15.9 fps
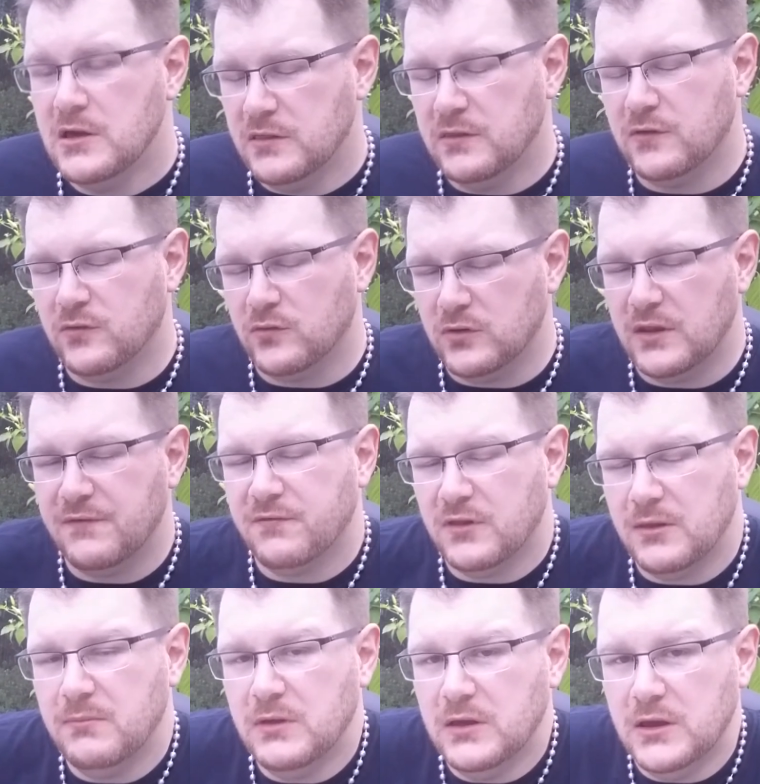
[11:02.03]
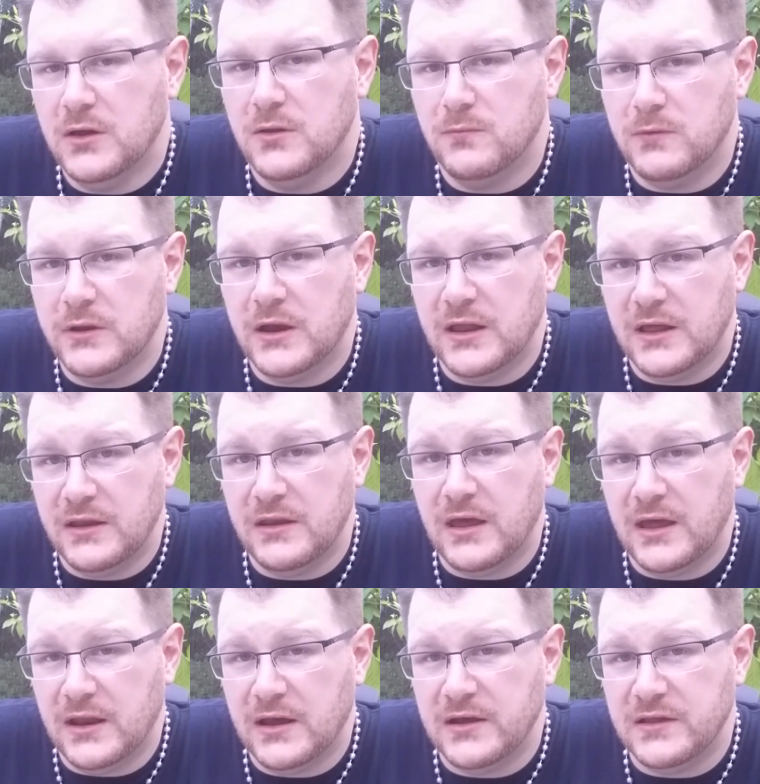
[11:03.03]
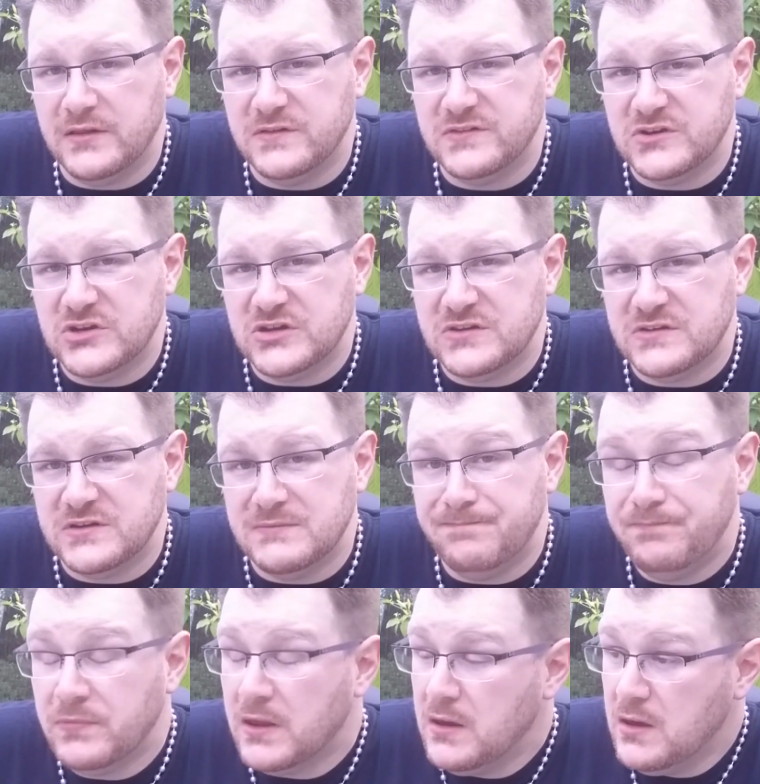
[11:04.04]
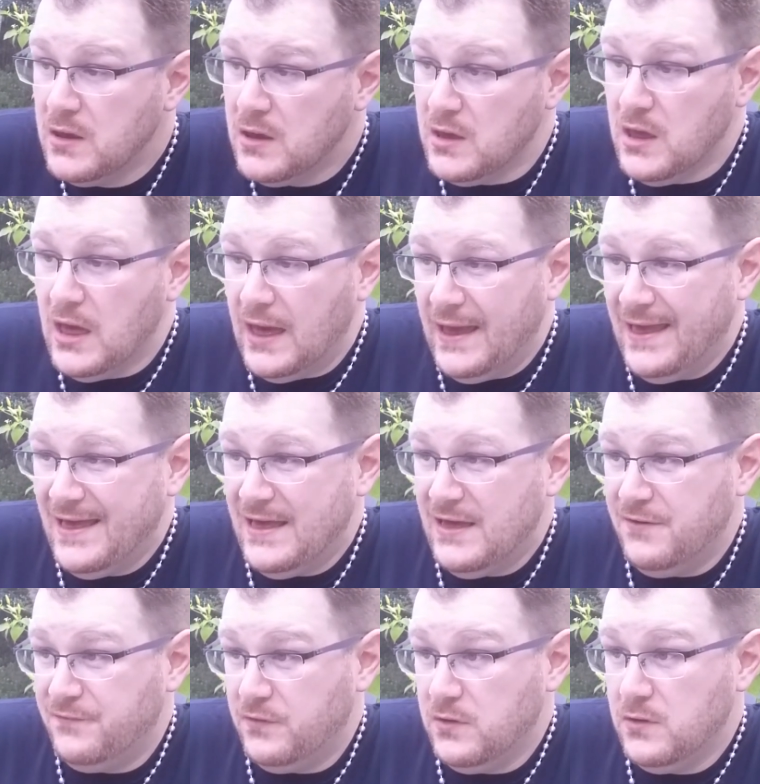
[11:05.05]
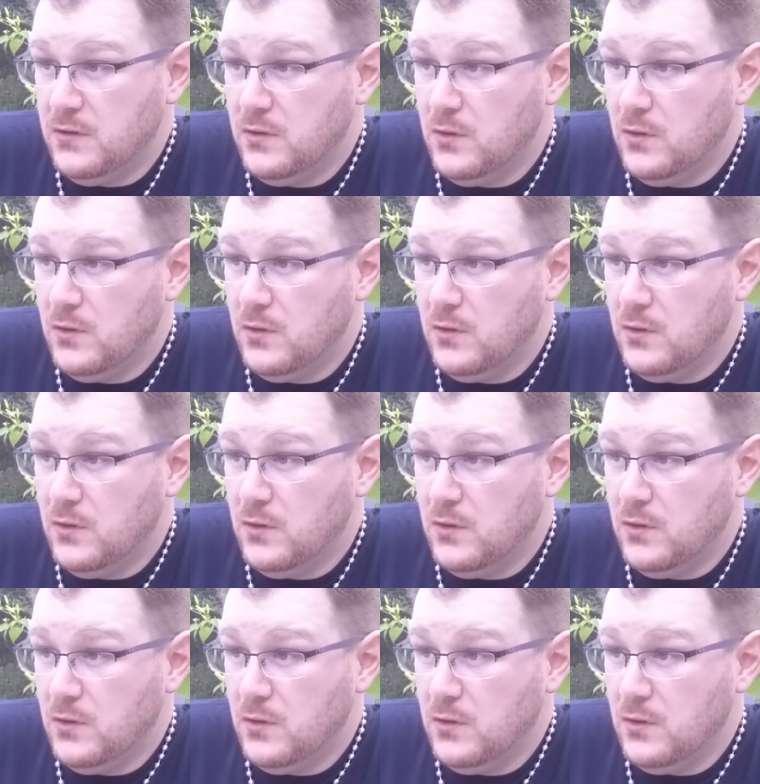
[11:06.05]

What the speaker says: this will definitely be a good one, and I highly suggest it. I have